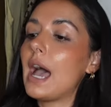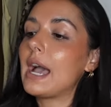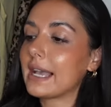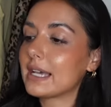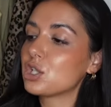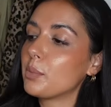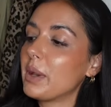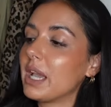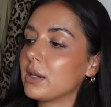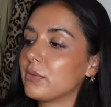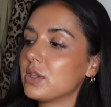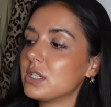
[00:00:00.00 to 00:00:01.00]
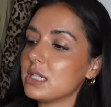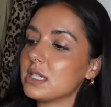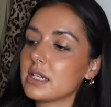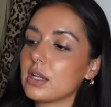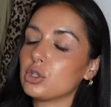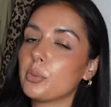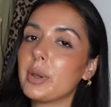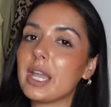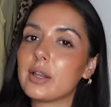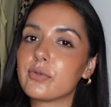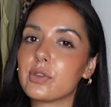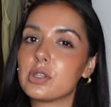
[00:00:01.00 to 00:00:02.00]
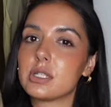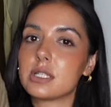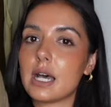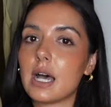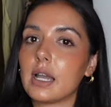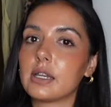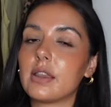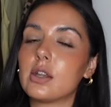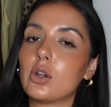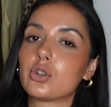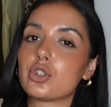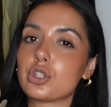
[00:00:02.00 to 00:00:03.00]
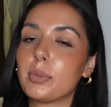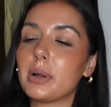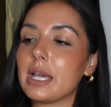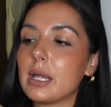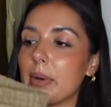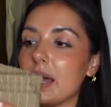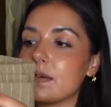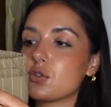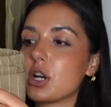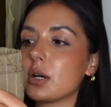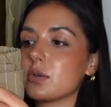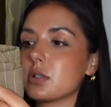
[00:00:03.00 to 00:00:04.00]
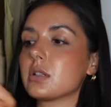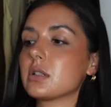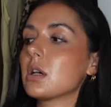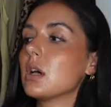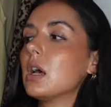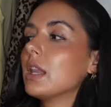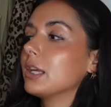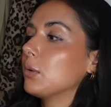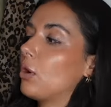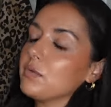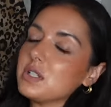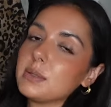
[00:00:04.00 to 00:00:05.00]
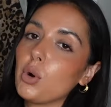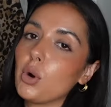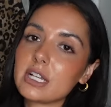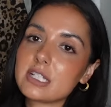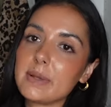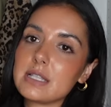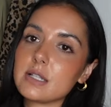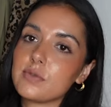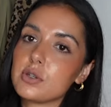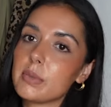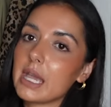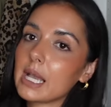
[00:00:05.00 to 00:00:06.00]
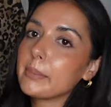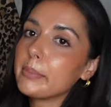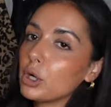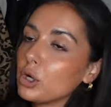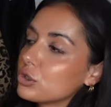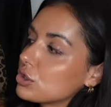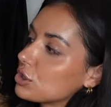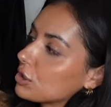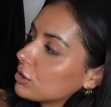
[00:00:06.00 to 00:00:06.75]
I guess you're paying for the detail, you're paying for the design. They're not just a plain pair of trousers. They were obviously more expensive to make, but